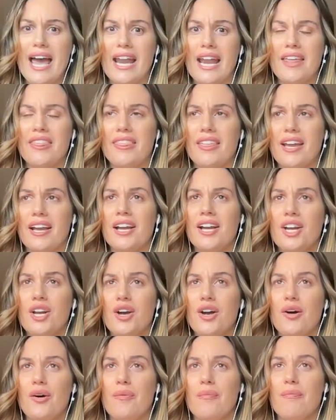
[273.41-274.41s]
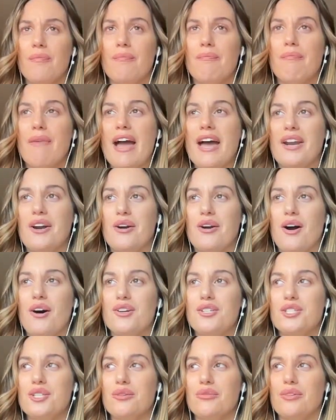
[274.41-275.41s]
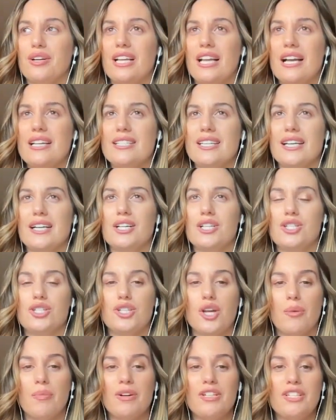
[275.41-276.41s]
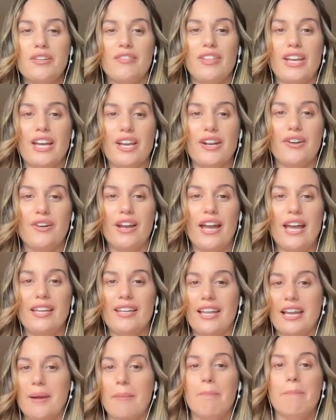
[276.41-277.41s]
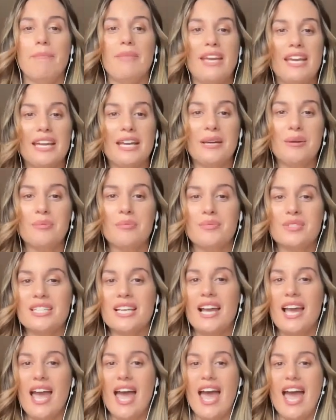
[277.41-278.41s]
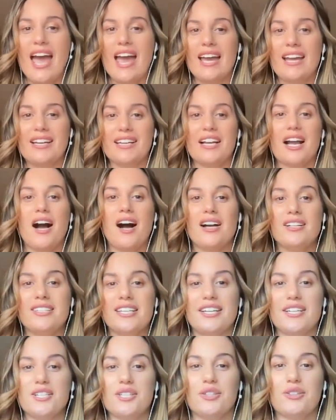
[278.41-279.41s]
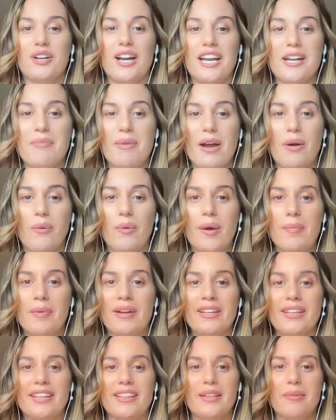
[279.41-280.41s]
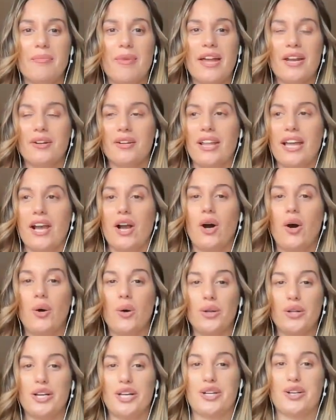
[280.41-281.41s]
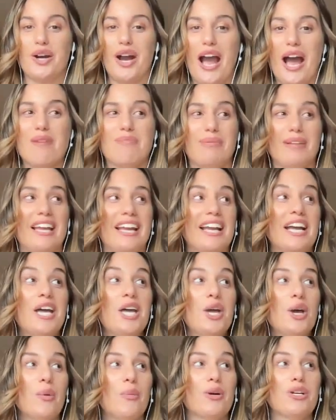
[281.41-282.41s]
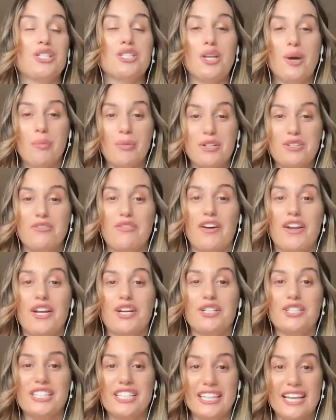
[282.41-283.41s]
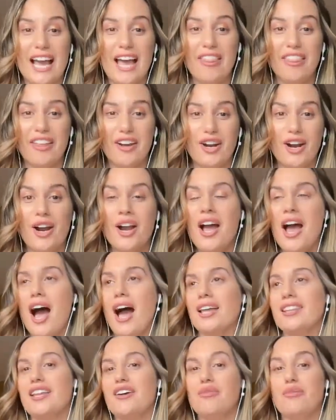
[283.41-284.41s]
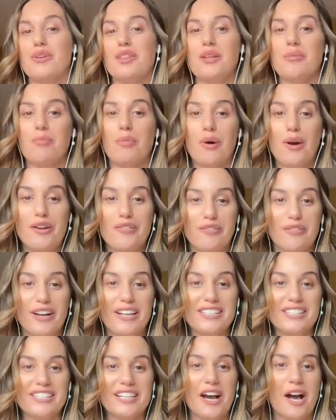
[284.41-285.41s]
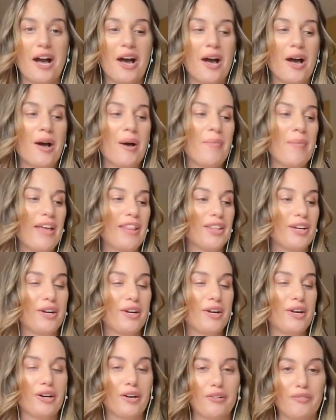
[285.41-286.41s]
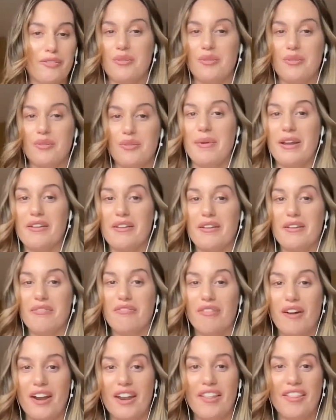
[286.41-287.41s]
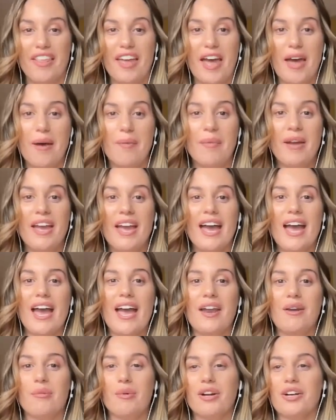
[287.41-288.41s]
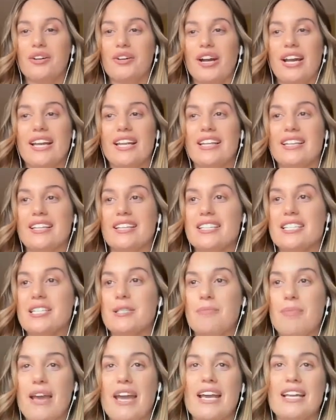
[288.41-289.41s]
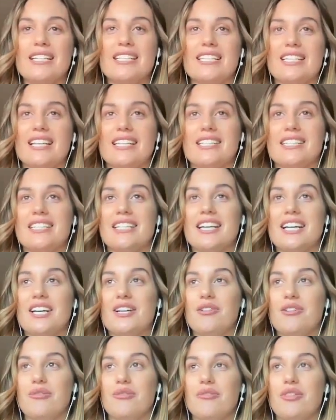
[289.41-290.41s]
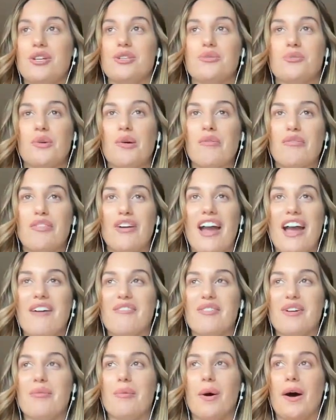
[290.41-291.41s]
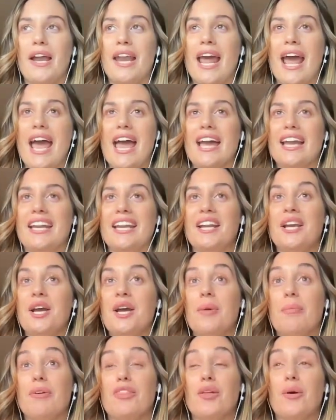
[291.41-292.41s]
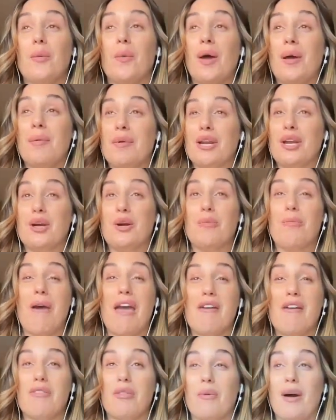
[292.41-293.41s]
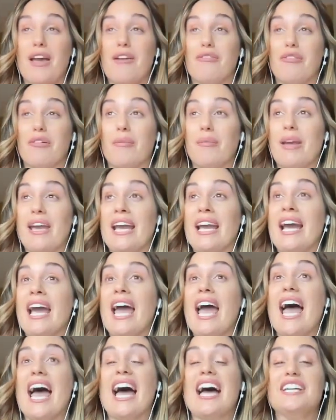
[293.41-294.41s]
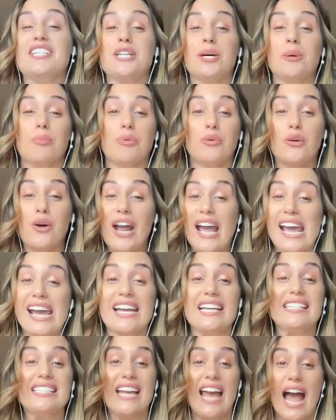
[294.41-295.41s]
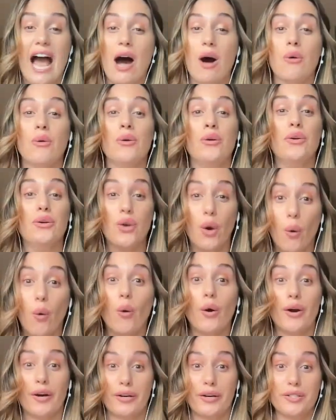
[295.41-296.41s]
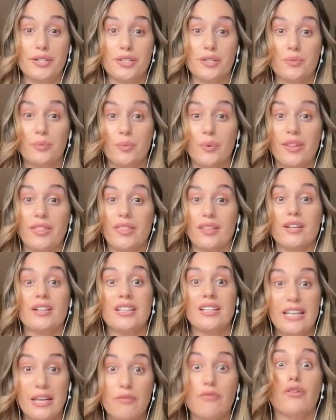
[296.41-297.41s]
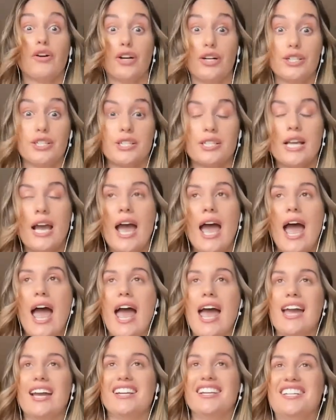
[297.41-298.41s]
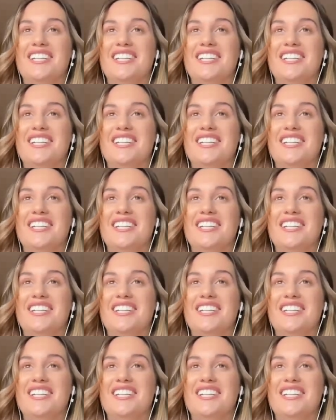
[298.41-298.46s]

and I think men are also realizing because so much of the internet like memes and content is created by women that the men are like holy crap like we're so much funnier together i love when the boyfriends come and the girlfriends make fun of them and we're creating this space that's there's room for everyone and but the women who paved the way for me had to break down doors with cleavers and